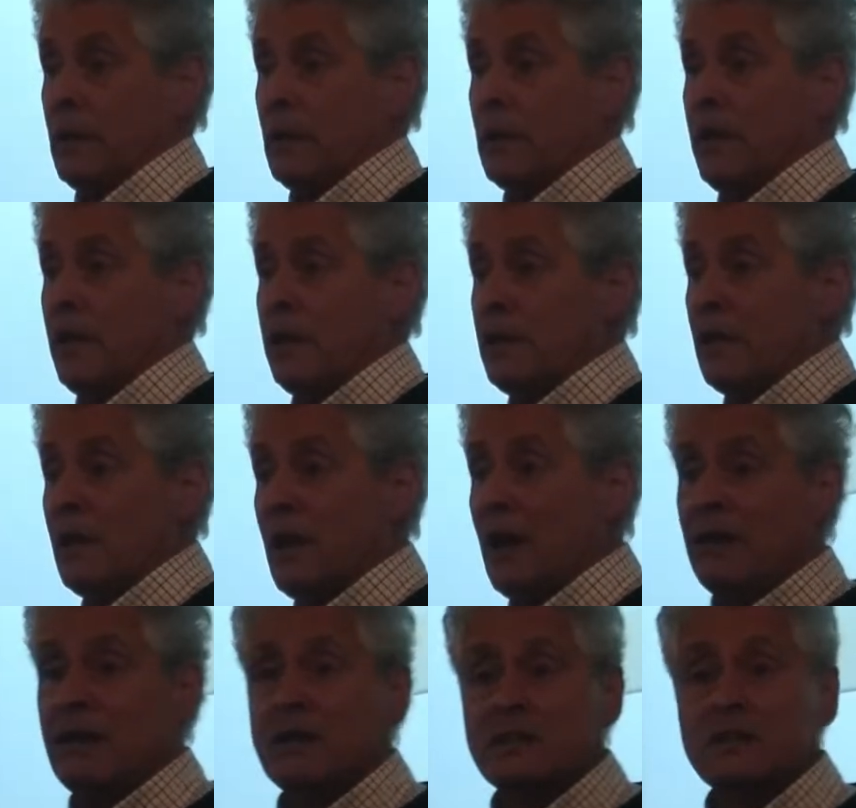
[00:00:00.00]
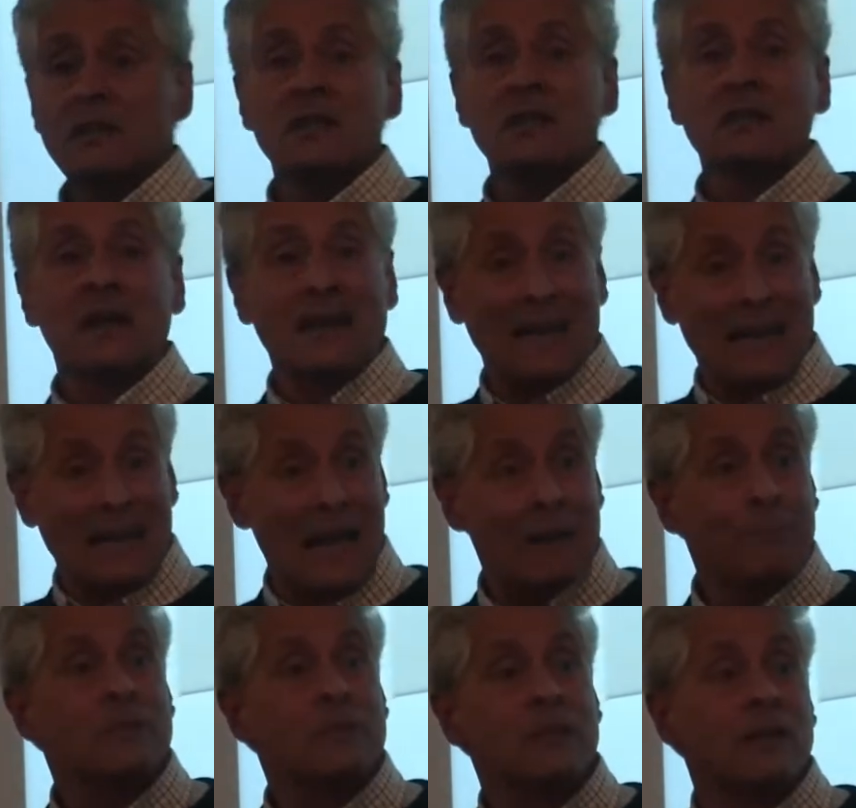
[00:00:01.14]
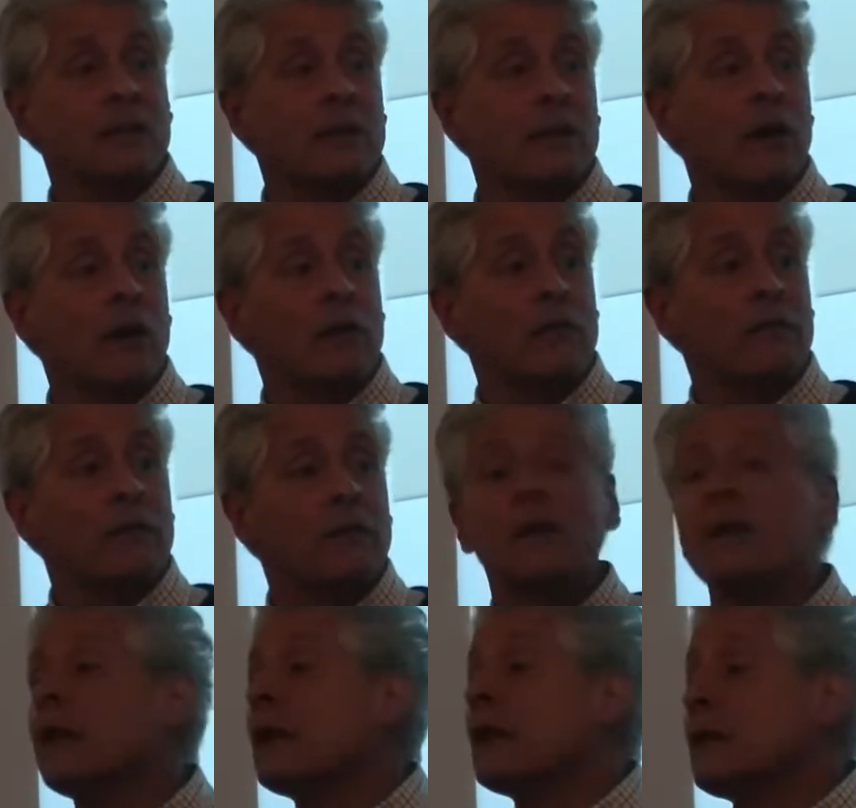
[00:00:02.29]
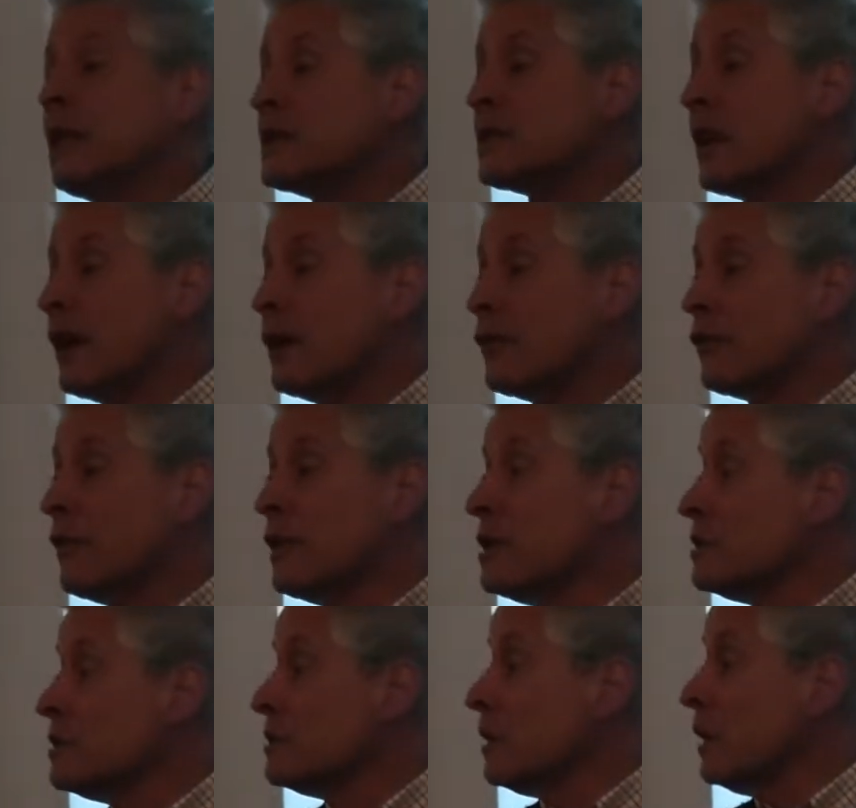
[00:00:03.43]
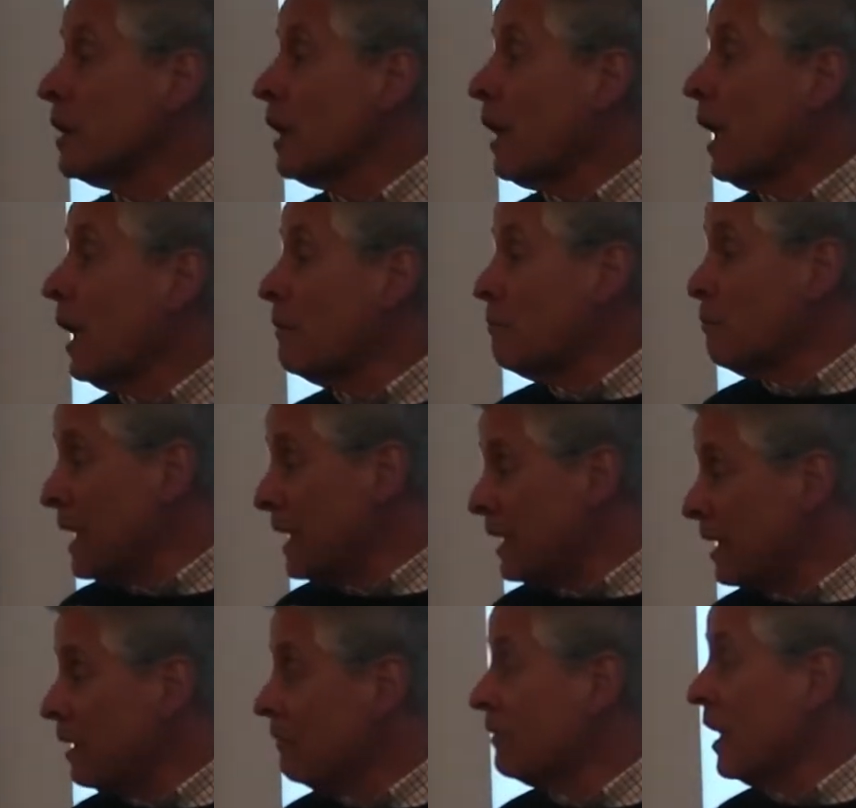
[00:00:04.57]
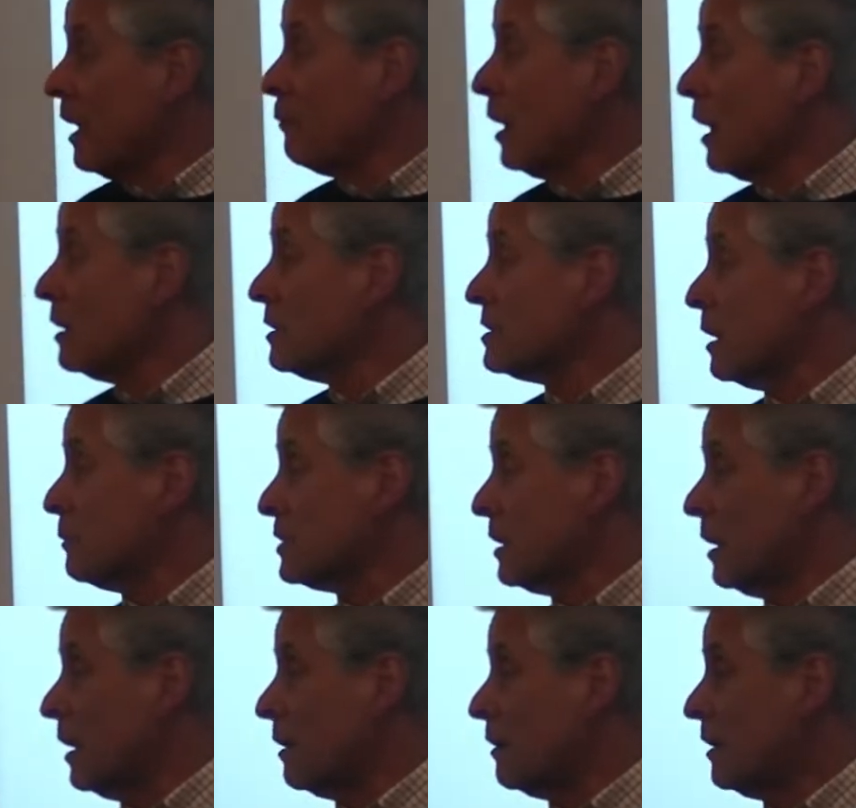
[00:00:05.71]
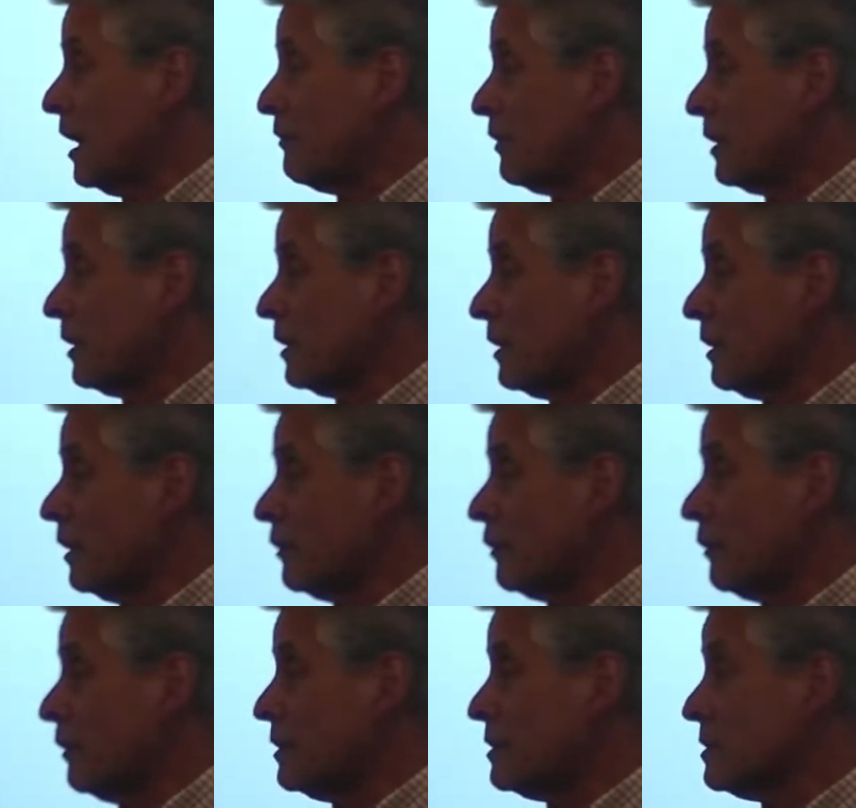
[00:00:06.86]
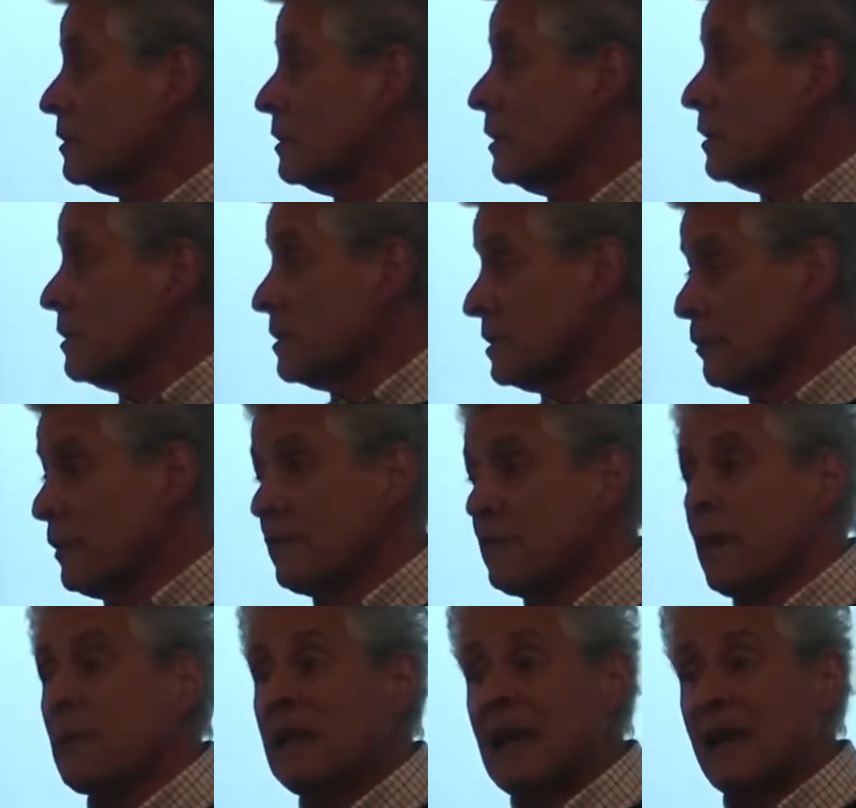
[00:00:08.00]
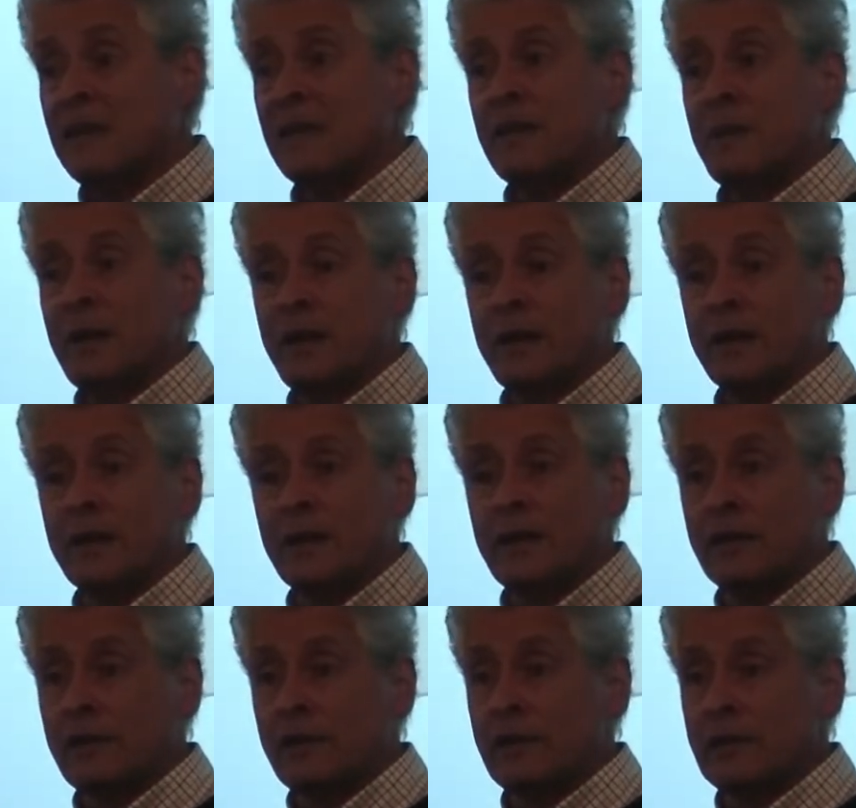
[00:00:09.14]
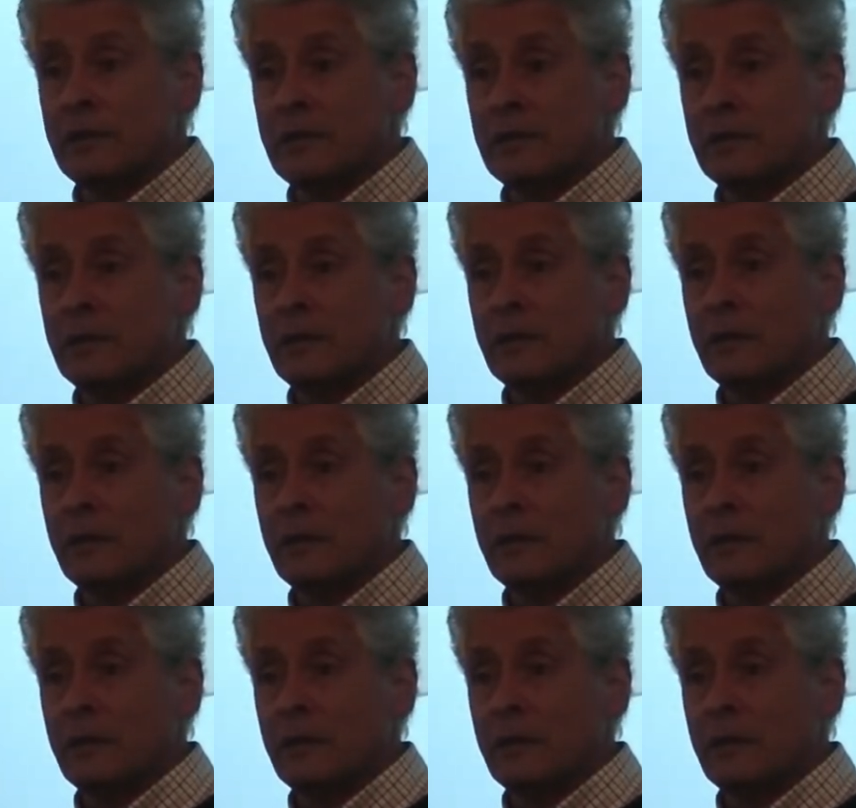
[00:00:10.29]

Okay? The currencies are collapsing of these countries, and many of them are sub-Saharan African countries. Some of them are Latin American countries,